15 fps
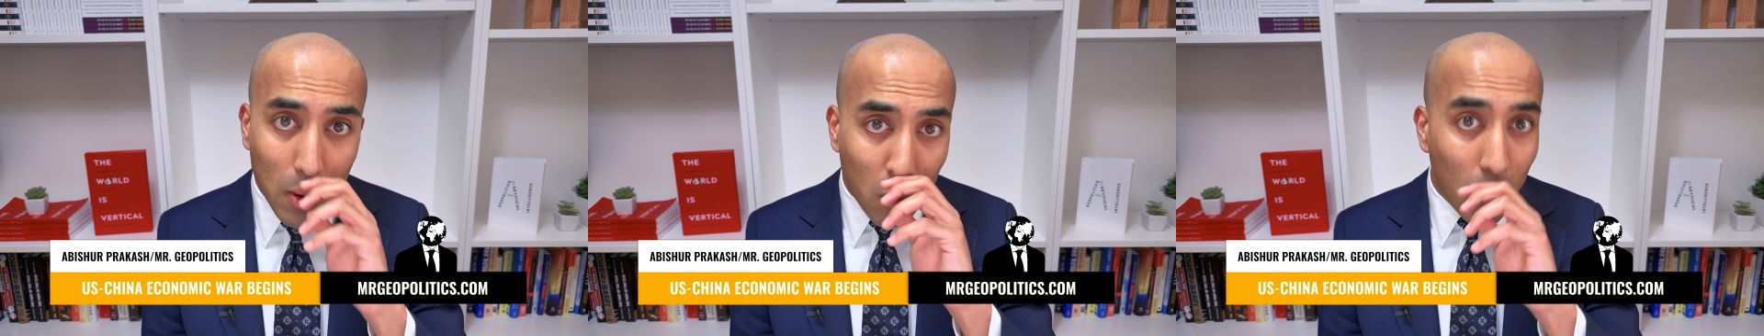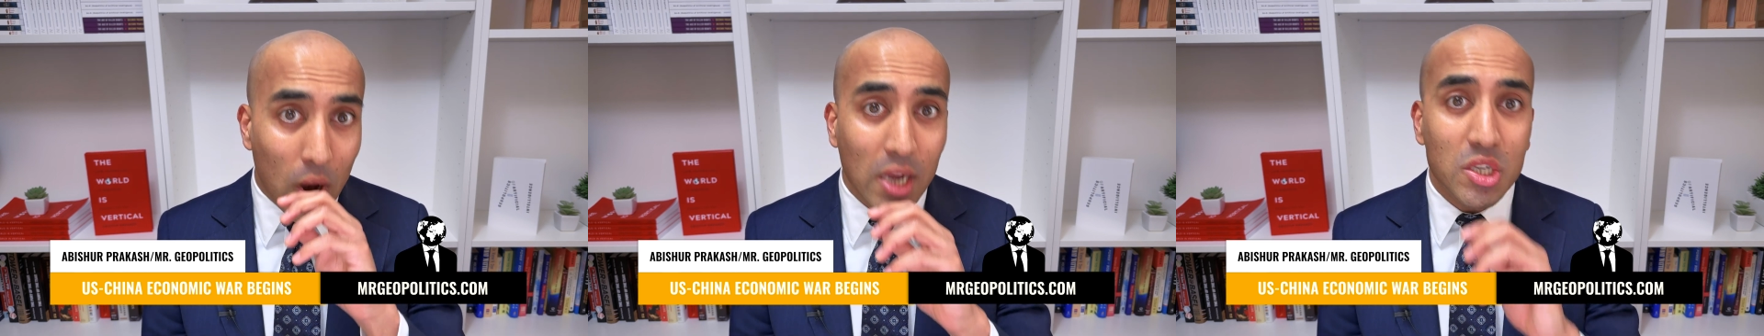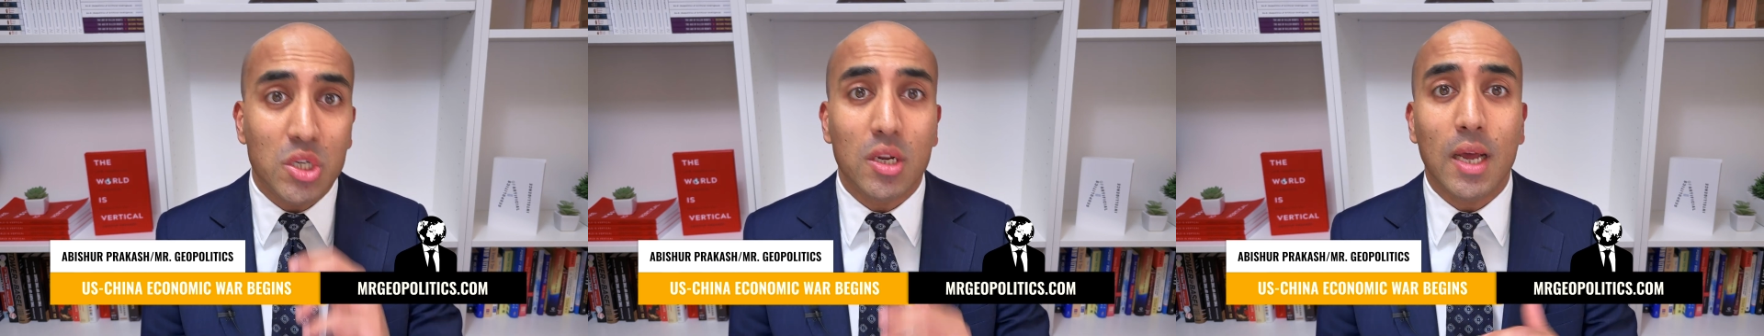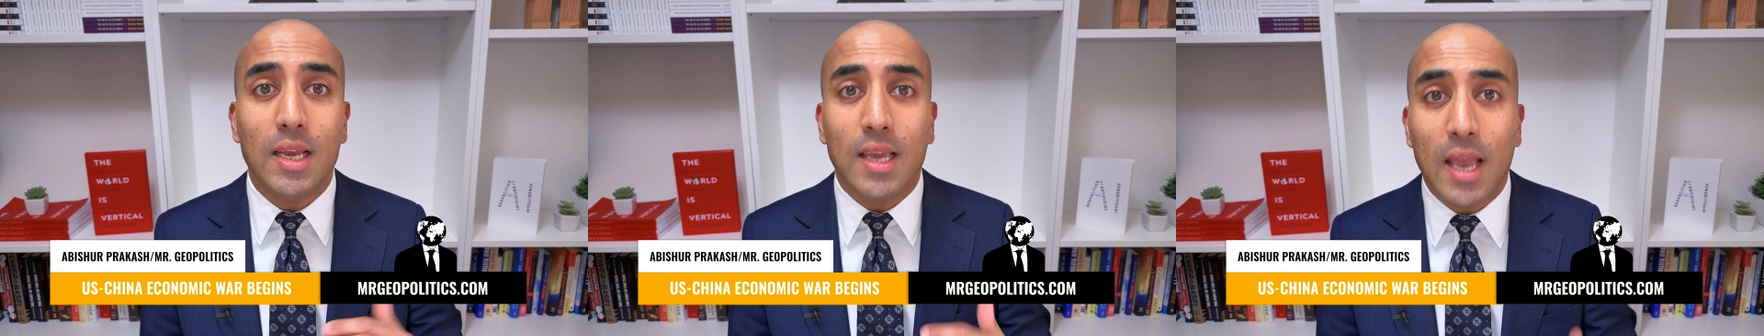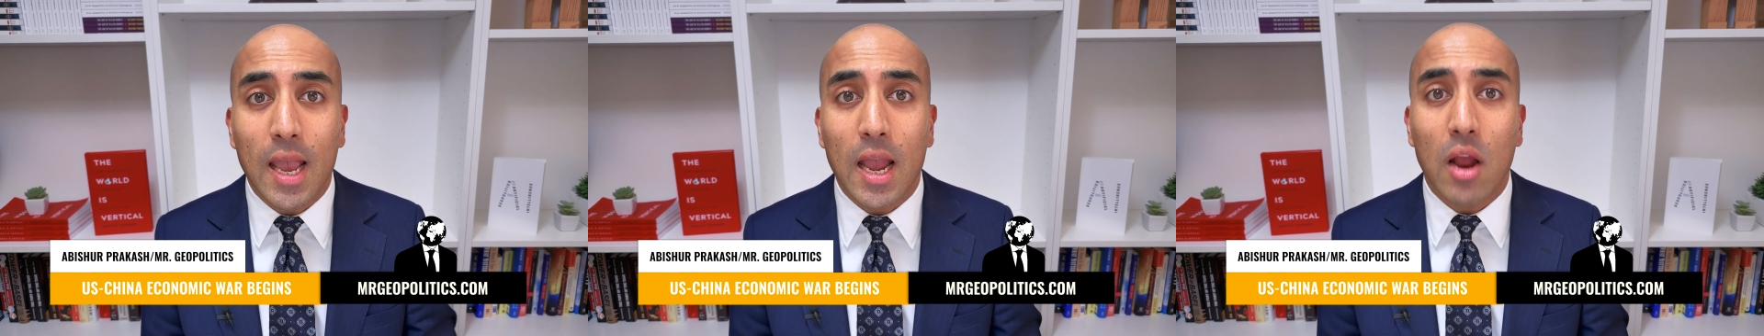Why should I
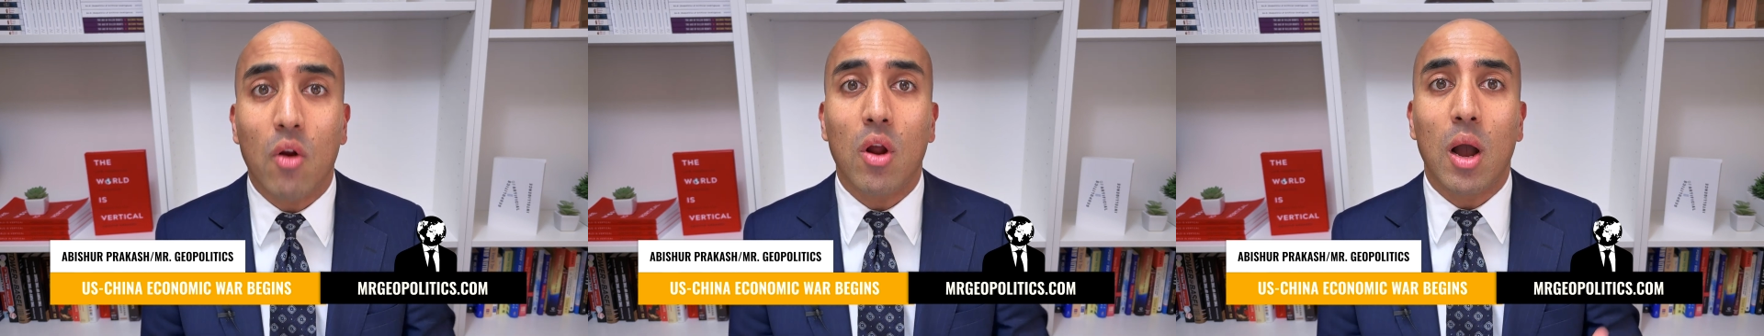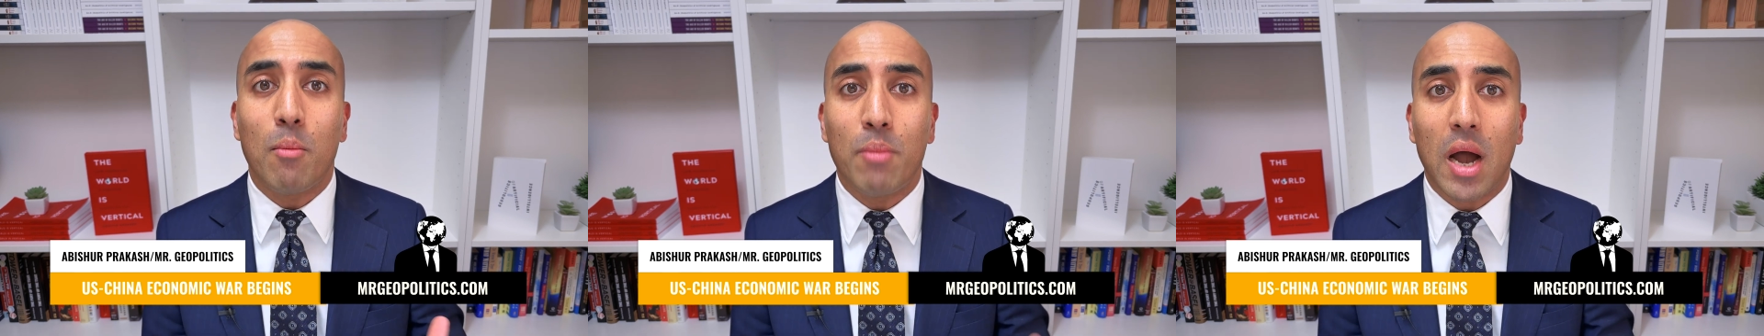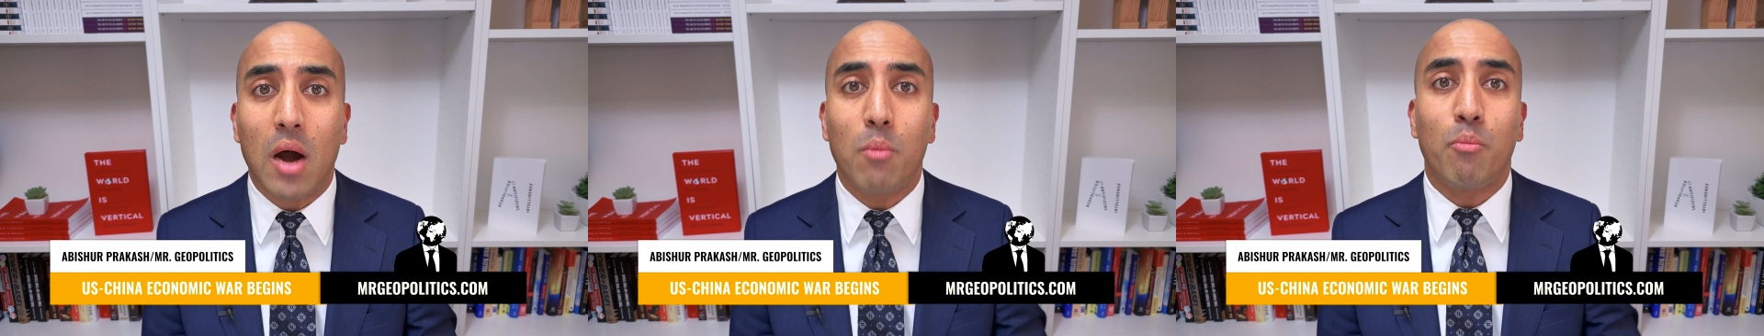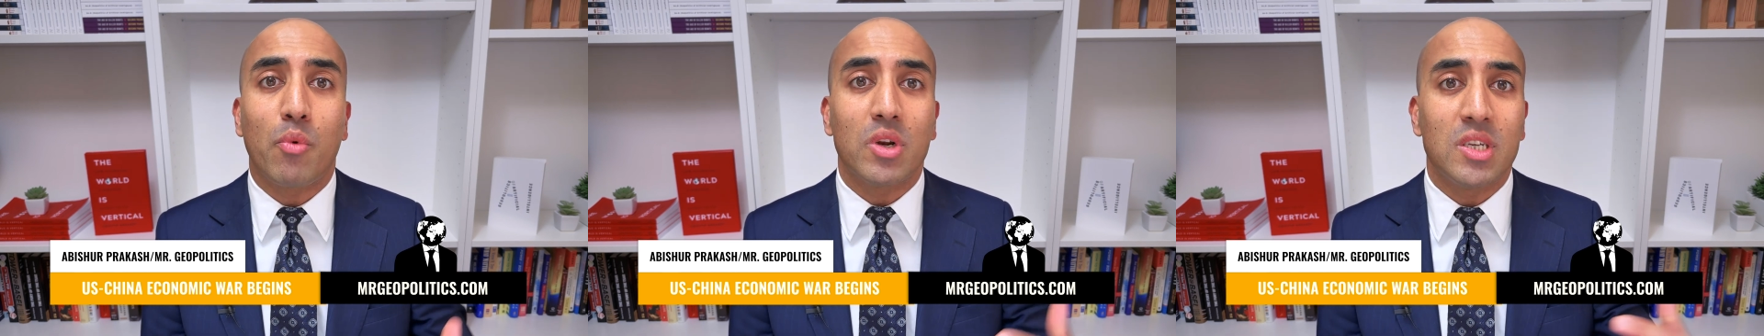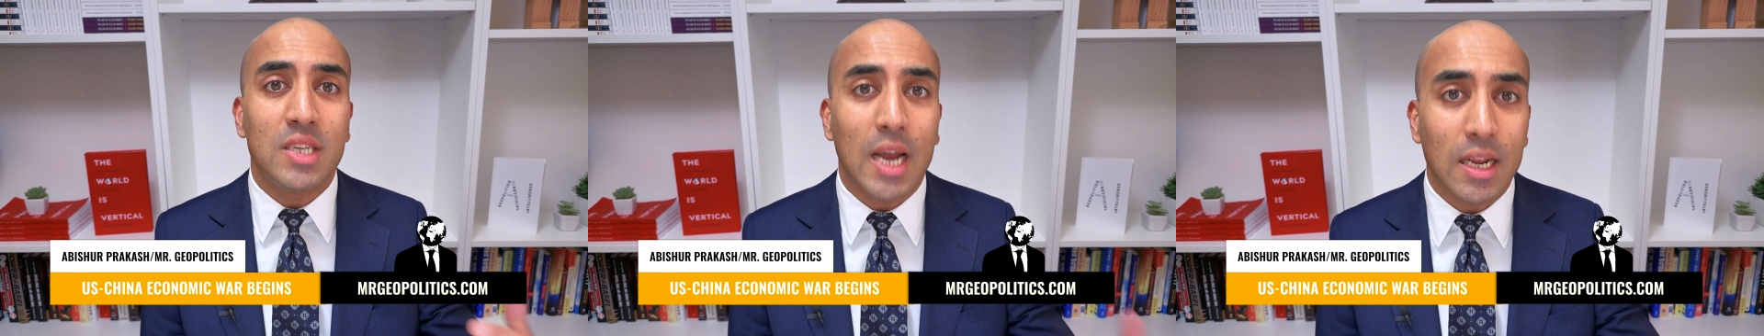care about
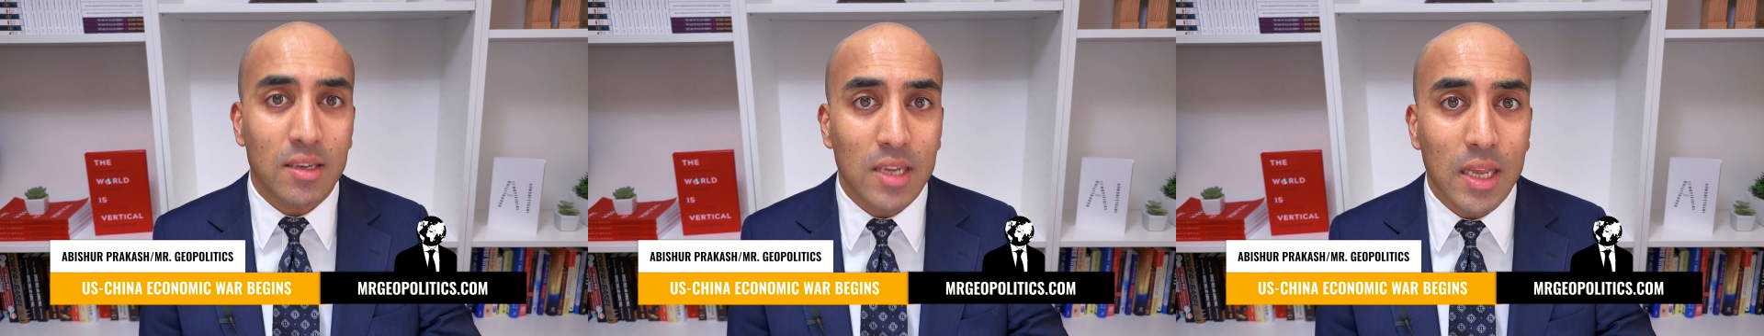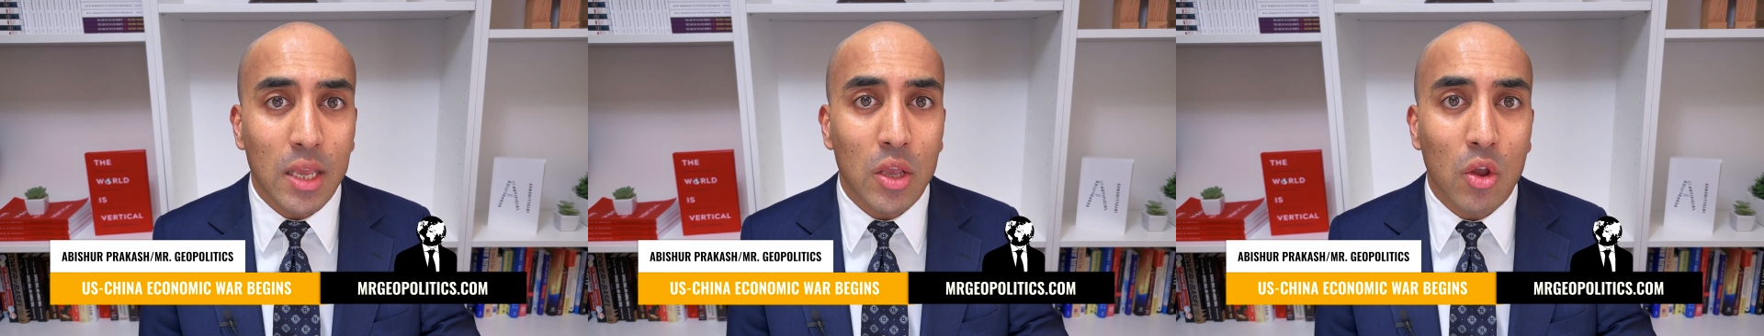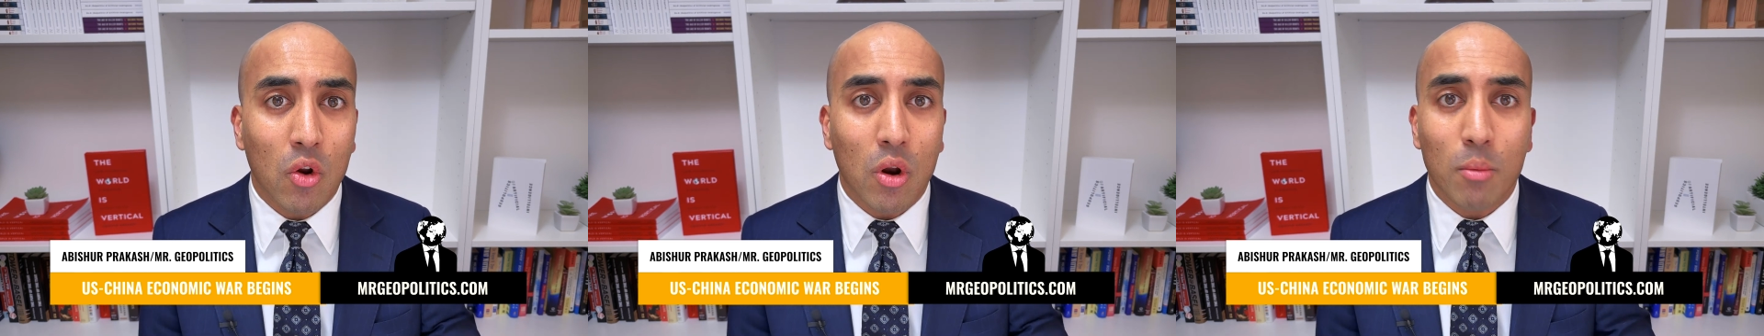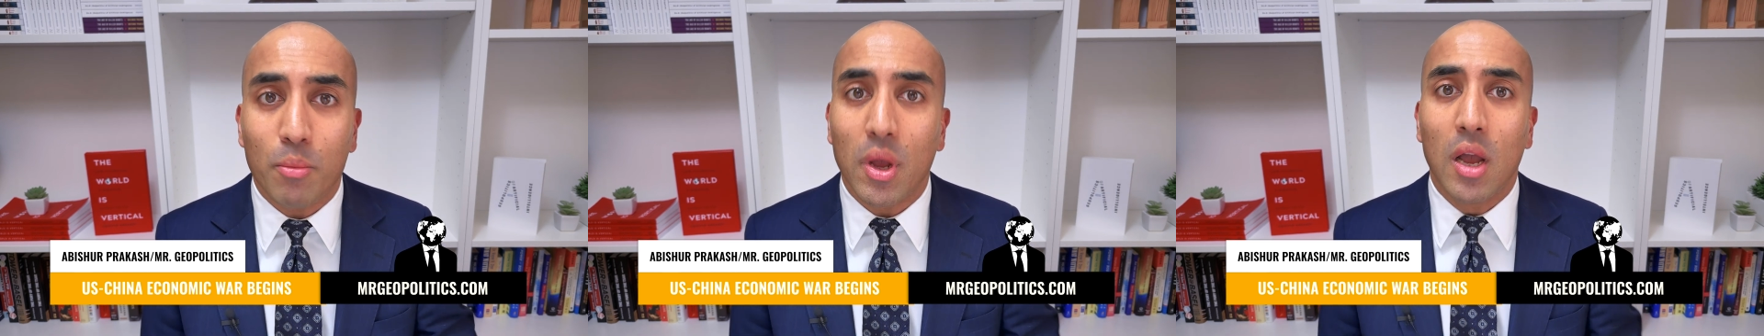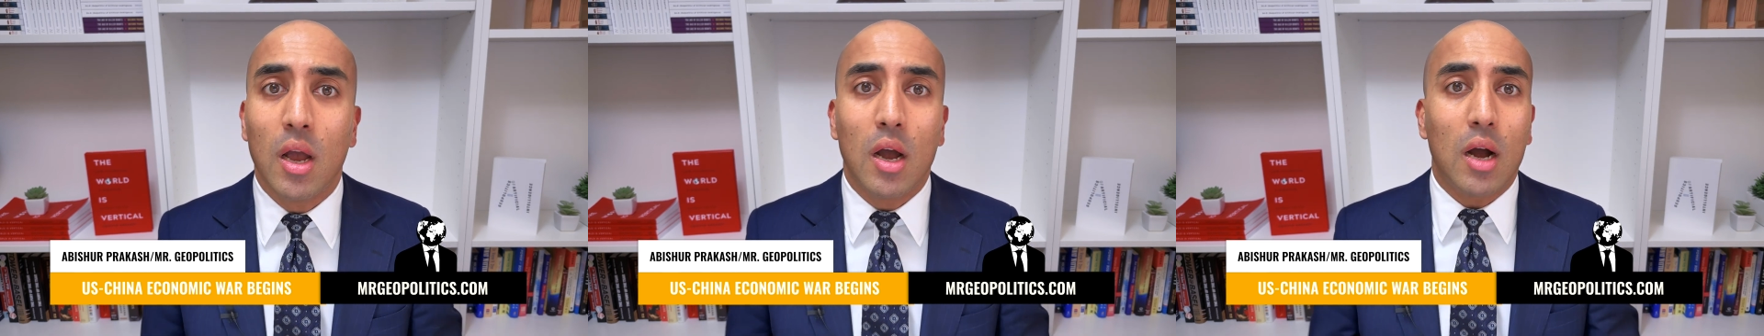protecting Europe?